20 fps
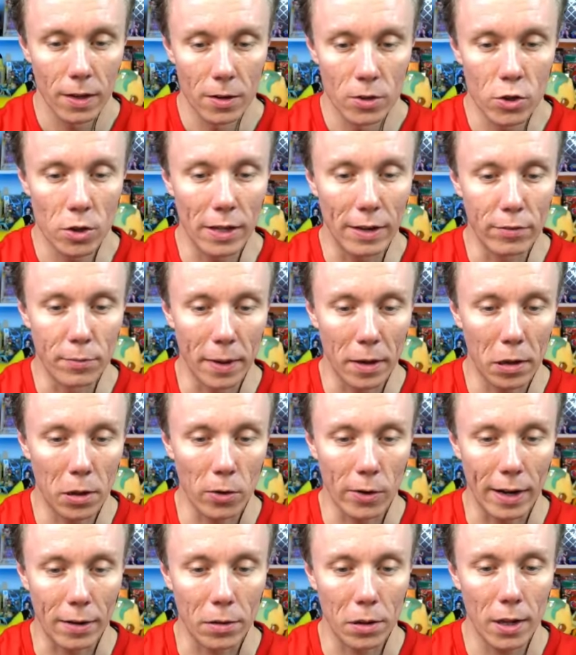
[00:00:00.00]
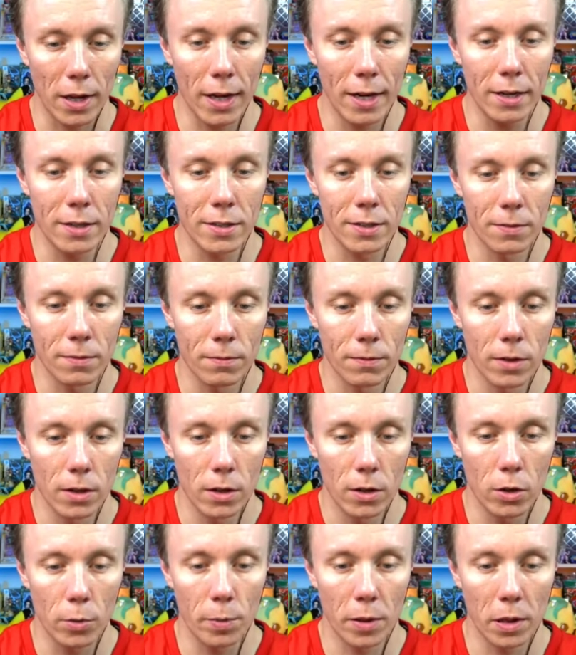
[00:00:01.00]
Just leaving my stock outside.
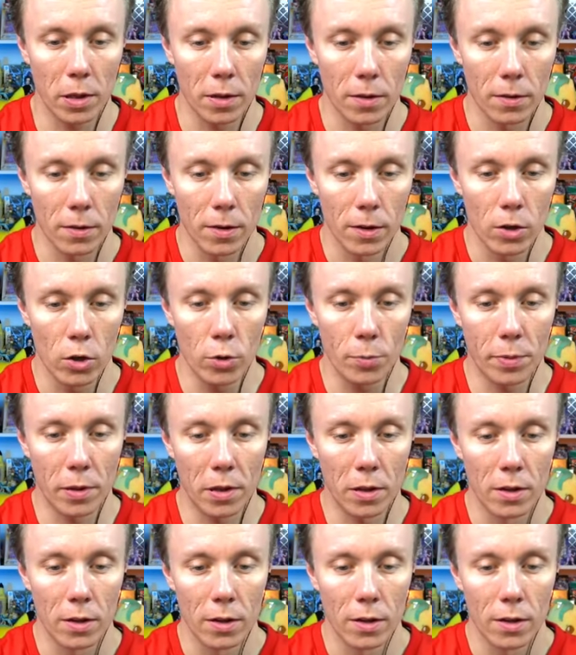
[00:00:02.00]
Oops. Oops.